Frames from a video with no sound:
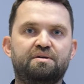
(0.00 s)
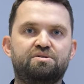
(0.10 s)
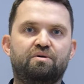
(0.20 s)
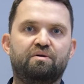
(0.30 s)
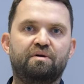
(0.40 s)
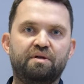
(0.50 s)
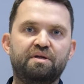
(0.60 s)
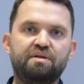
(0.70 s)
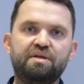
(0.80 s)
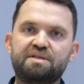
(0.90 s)
So
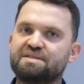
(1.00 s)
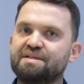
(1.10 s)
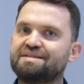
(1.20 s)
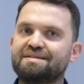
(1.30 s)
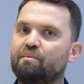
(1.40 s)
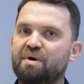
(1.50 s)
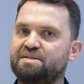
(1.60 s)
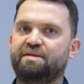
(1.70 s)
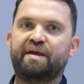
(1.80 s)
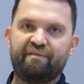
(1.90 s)
this is a
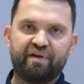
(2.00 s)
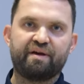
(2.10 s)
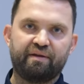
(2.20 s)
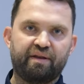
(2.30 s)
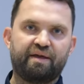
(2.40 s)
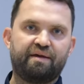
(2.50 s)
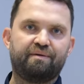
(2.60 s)
must in every clinic.